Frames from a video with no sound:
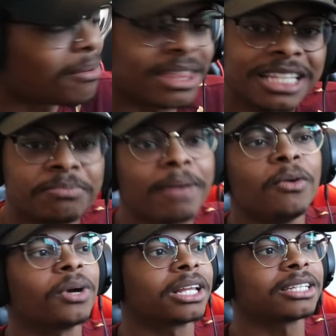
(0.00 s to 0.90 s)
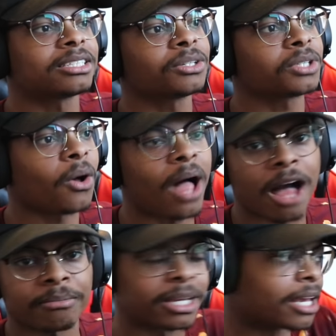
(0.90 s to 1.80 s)
this made me want to listen to this whole
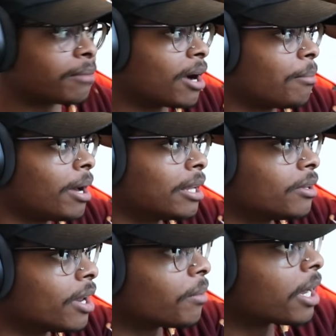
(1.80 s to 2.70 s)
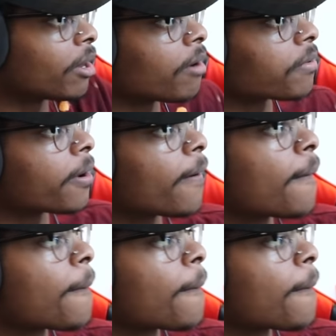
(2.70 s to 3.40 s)
album again, bro. I'm about to do that when I get off of here.